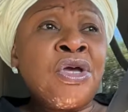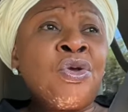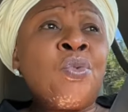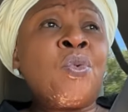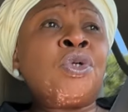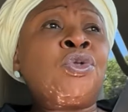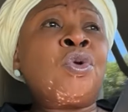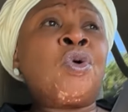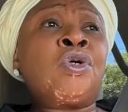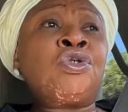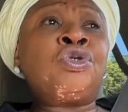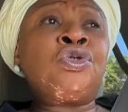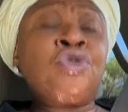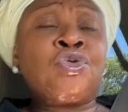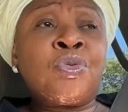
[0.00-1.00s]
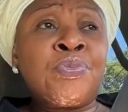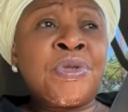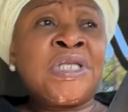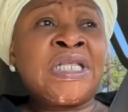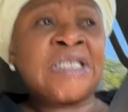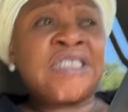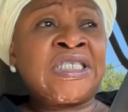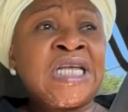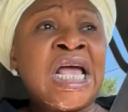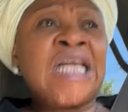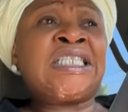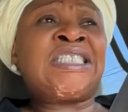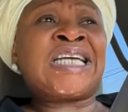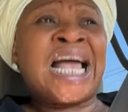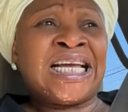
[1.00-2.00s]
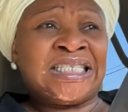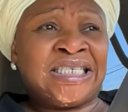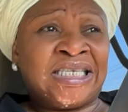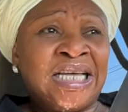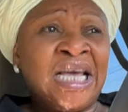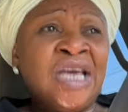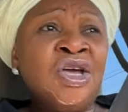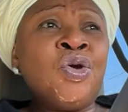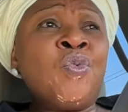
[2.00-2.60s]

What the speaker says: You want to continue to be a child.